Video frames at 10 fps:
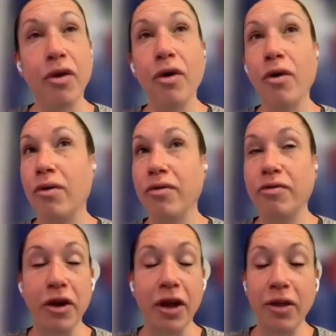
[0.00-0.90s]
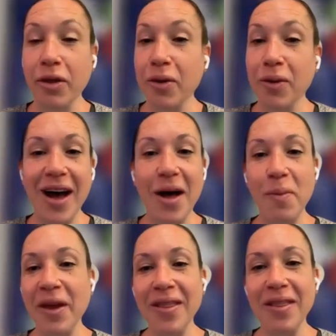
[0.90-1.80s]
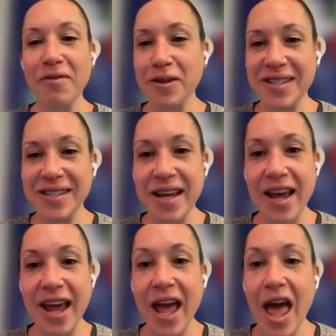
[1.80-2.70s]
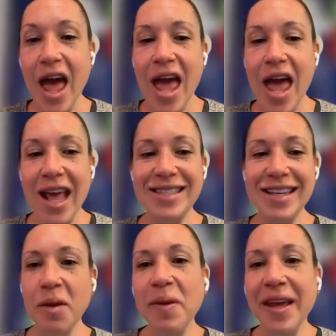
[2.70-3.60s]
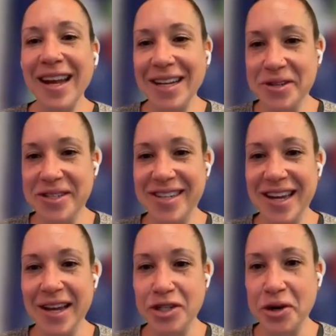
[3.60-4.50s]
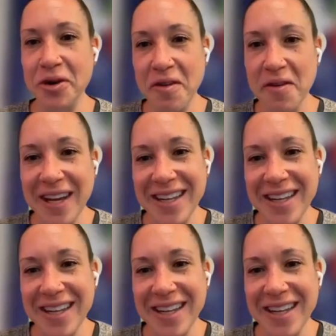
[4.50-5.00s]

I have no freaking clue. I'll be the first to say it's going to be an interesting turn